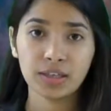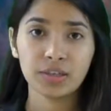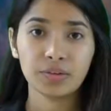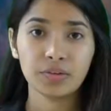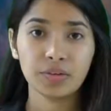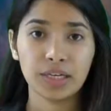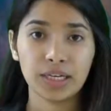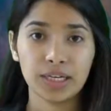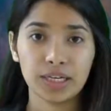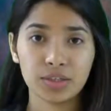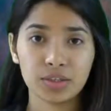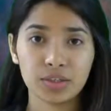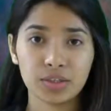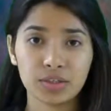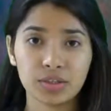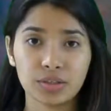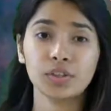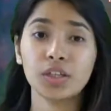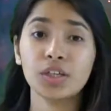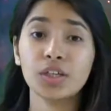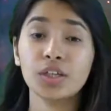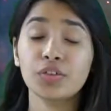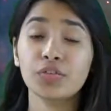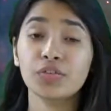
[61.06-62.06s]
relation.
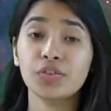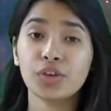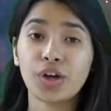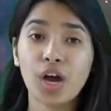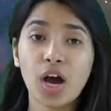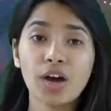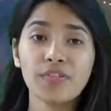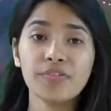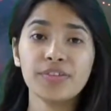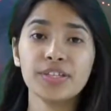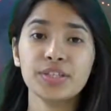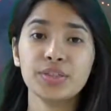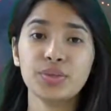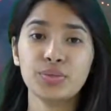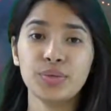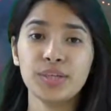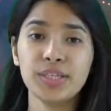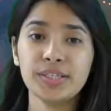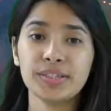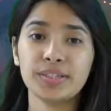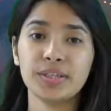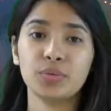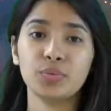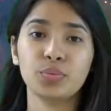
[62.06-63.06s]
For obvious
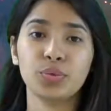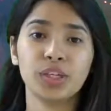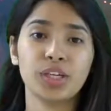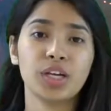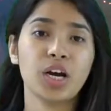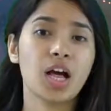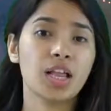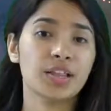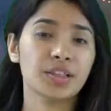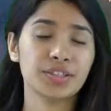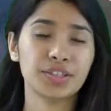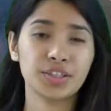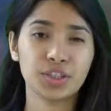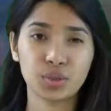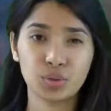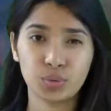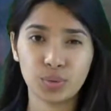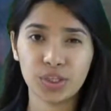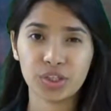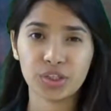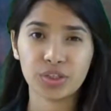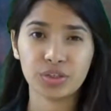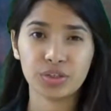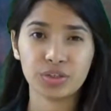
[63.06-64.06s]
reason, we call this
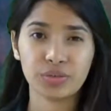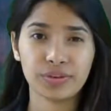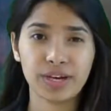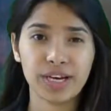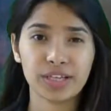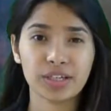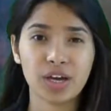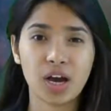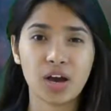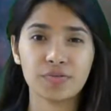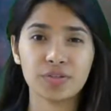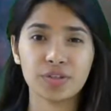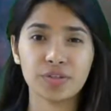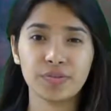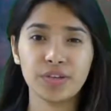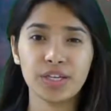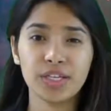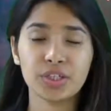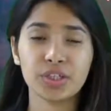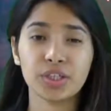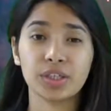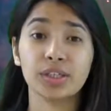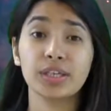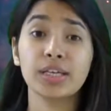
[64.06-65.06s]
situation direct
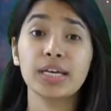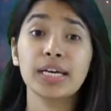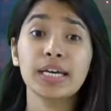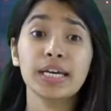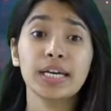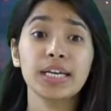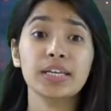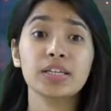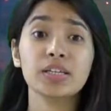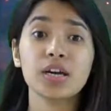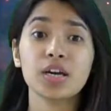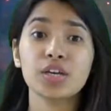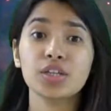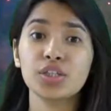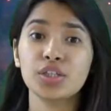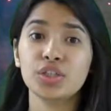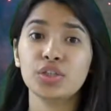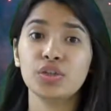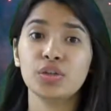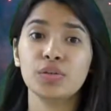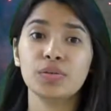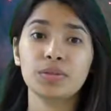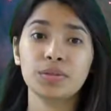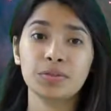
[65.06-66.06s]
observation. In
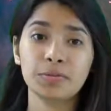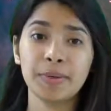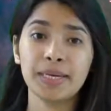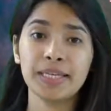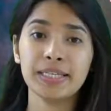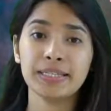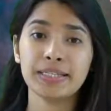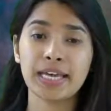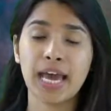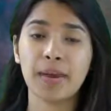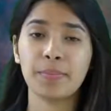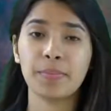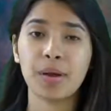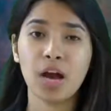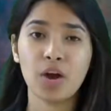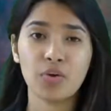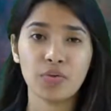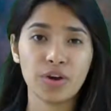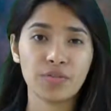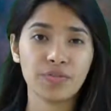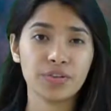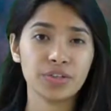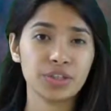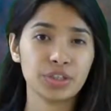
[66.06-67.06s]
continuum space-time,
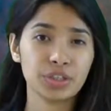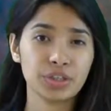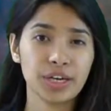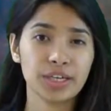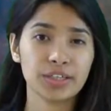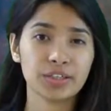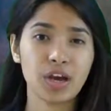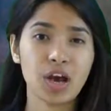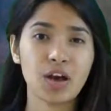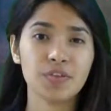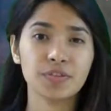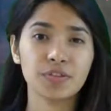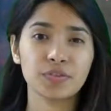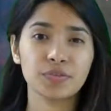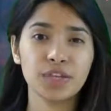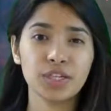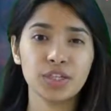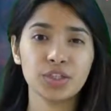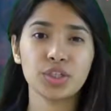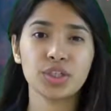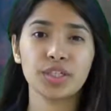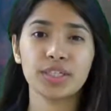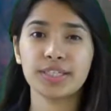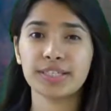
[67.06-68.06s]
however, direct
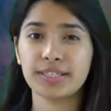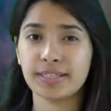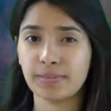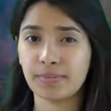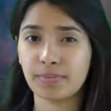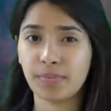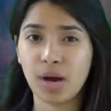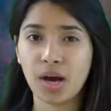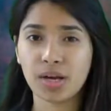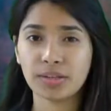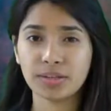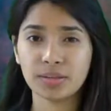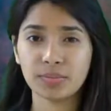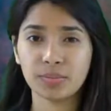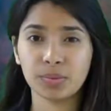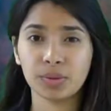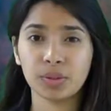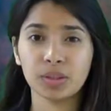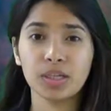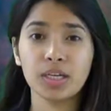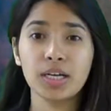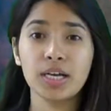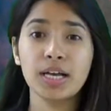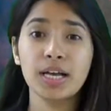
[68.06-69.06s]
observation is
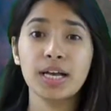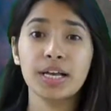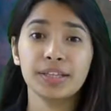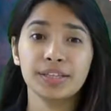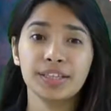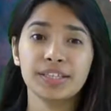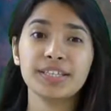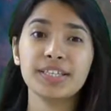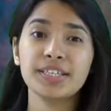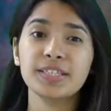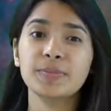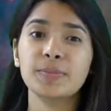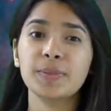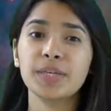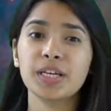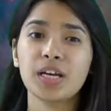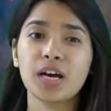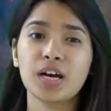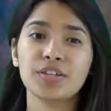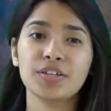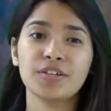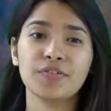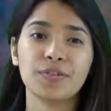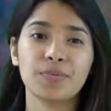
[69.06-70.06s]
impossible. This is
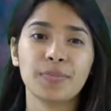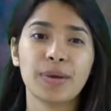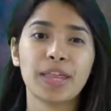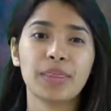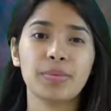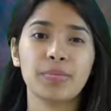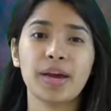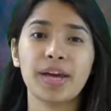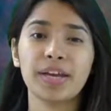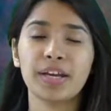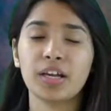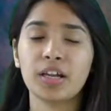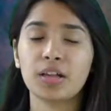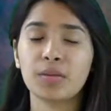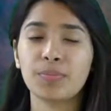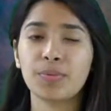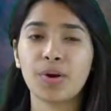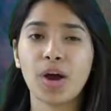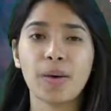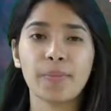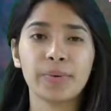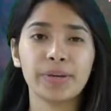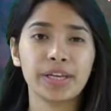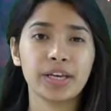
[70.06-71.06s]
because of a mathematical
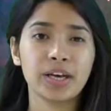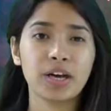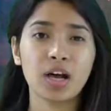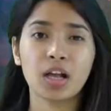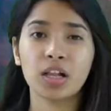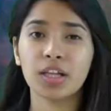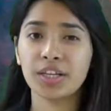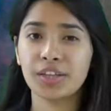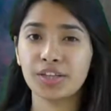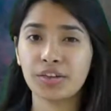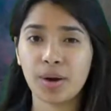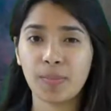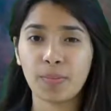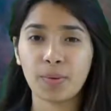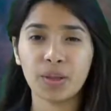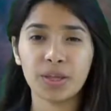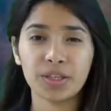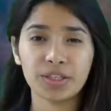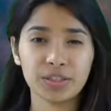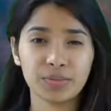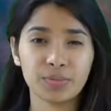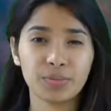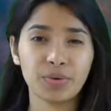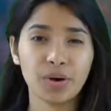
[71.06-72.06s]
property called
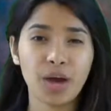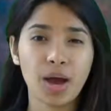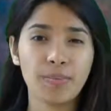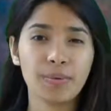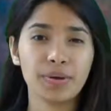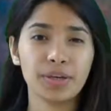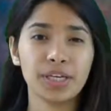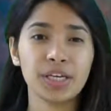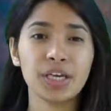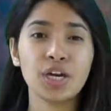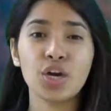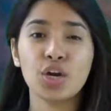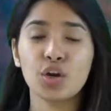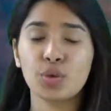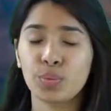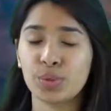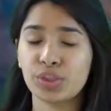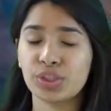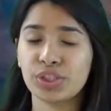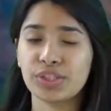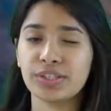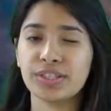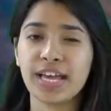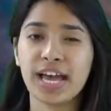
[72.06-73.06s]
intrapolative property,
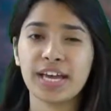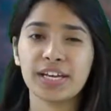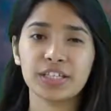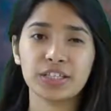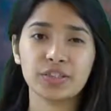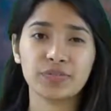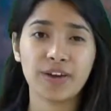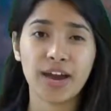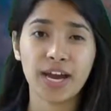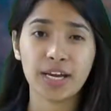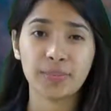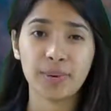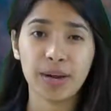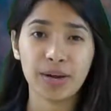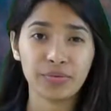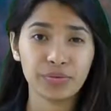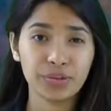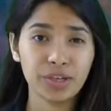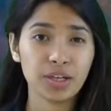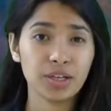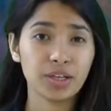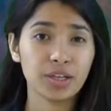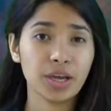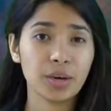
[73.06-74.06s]
which is satisfied by
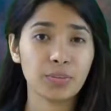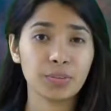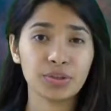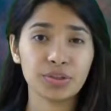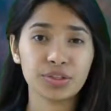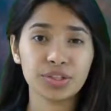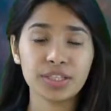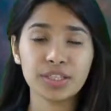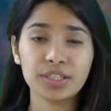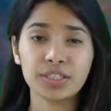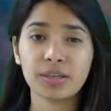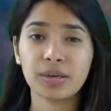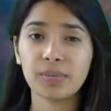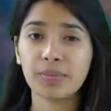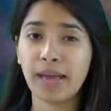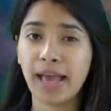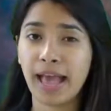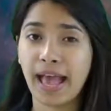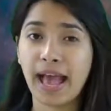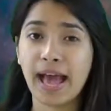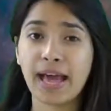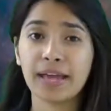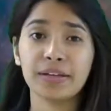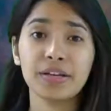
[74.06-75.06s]
real number system
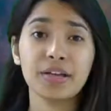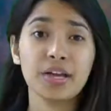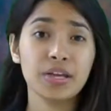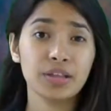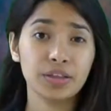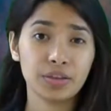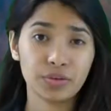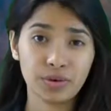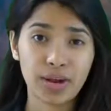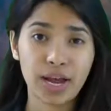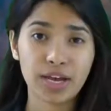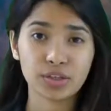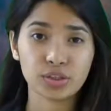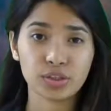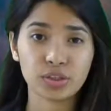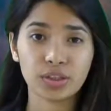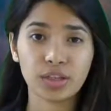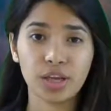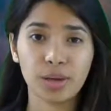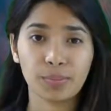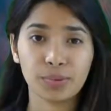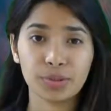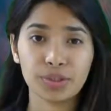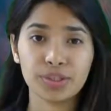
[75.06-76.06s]
and the rational
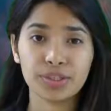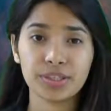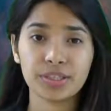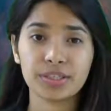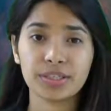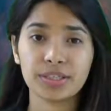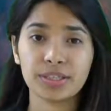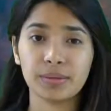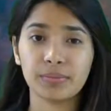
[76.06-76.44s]
number system.